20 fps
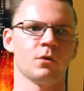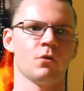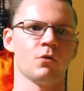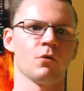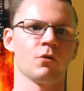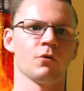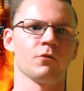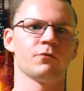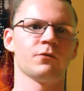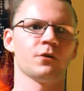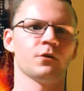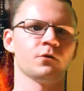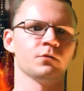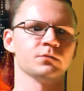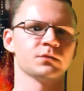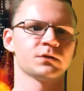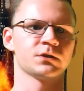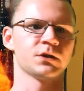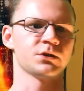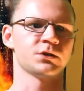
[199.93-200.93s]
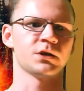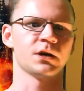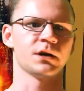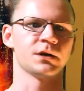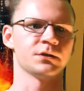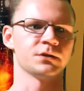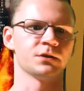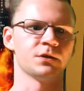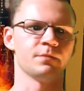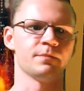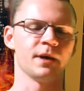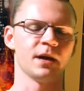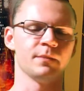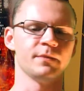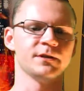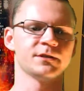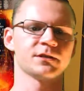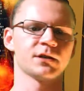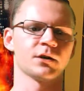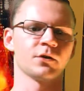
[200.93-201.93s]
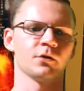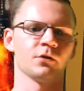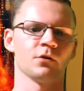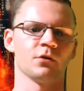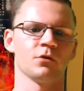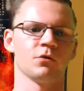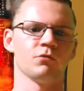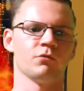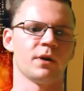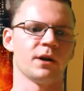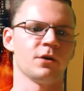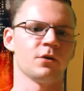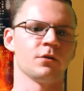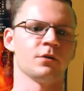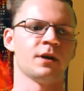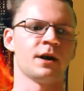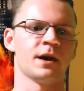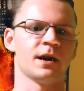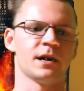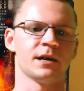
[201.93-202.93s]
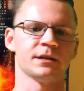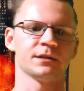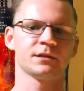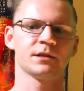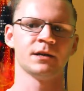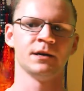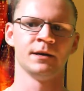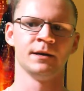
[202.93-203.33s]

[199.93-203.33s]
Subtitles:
horror films such as The Babysitter, Ready or Not.